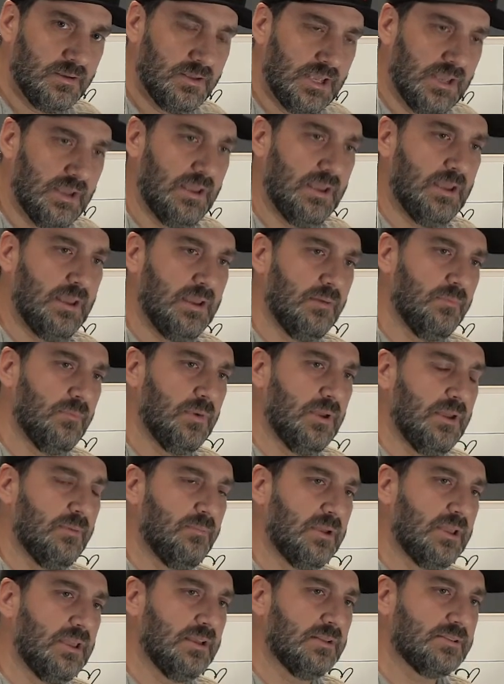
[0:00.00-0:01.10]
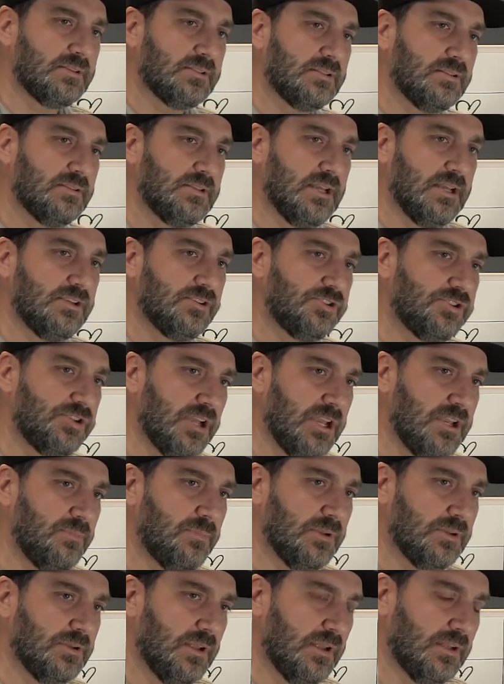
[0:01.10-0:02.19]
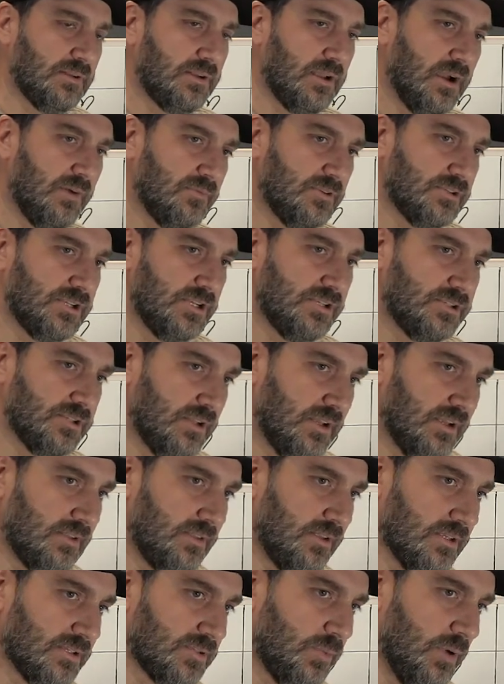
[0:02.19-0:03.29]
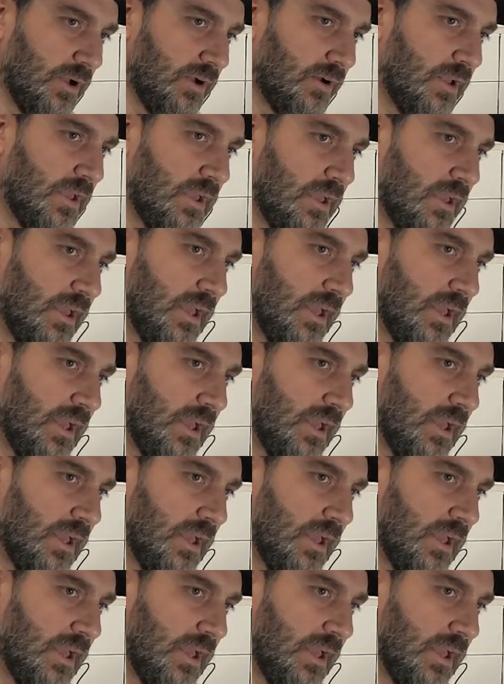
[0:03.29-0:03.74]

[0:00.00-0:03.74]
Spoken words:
It begins to take shape in conversation like this. Well,